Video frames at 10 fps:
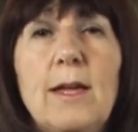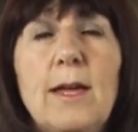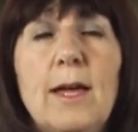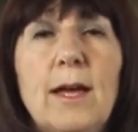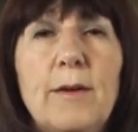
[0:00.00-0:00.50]

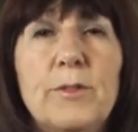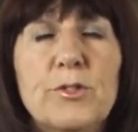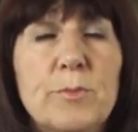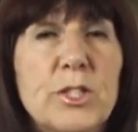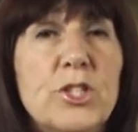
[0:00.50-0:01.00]

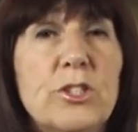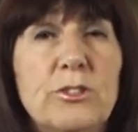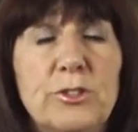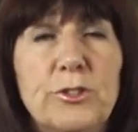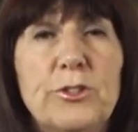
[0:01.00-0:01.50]
There's much to
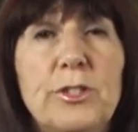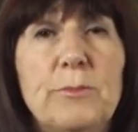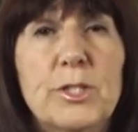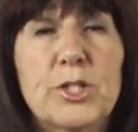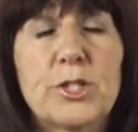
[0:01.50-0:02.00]
learn and
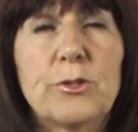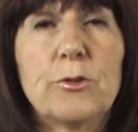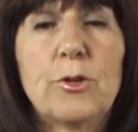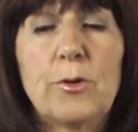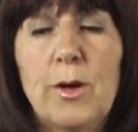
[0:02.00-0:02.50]
much to
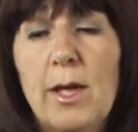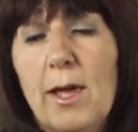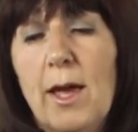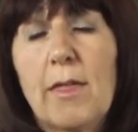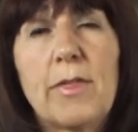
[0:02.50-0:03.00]
grow.
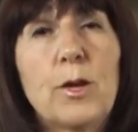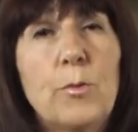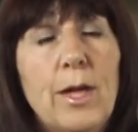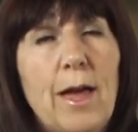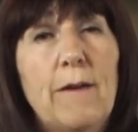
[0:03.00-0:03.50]
I think
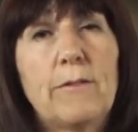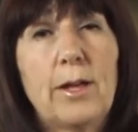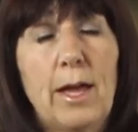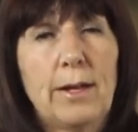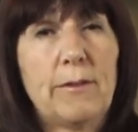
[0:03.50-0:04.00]
we have
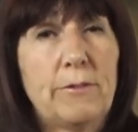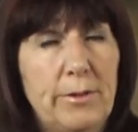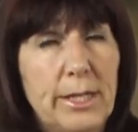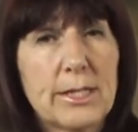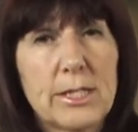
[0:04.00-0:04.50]
an
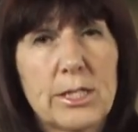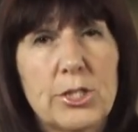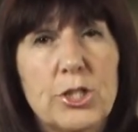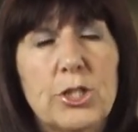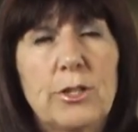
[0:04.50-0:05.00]

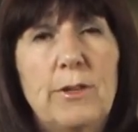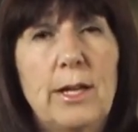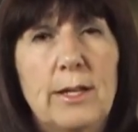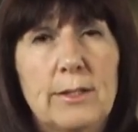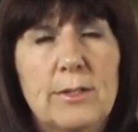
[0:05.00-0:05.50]
advantage
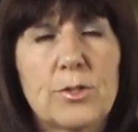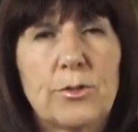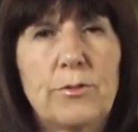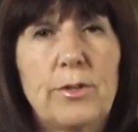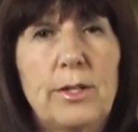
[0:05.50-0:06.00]
then,
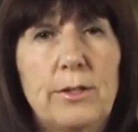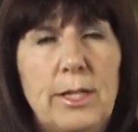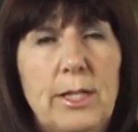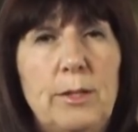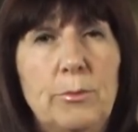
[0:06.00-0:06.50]
sort of in the
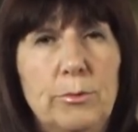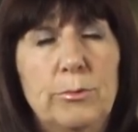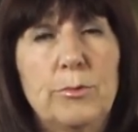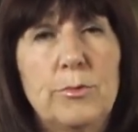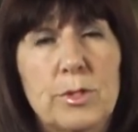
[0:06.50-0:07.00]
Hebrew
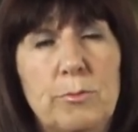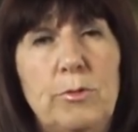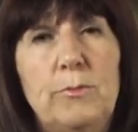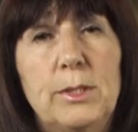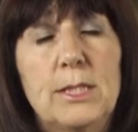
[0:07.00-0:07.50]
roots
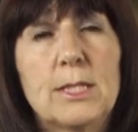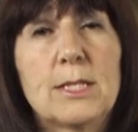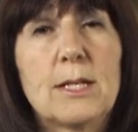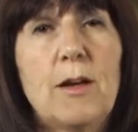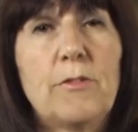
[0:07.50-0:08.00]
movement
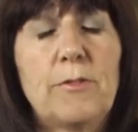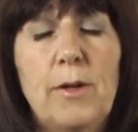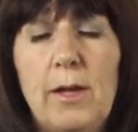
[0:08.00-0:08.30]
itself,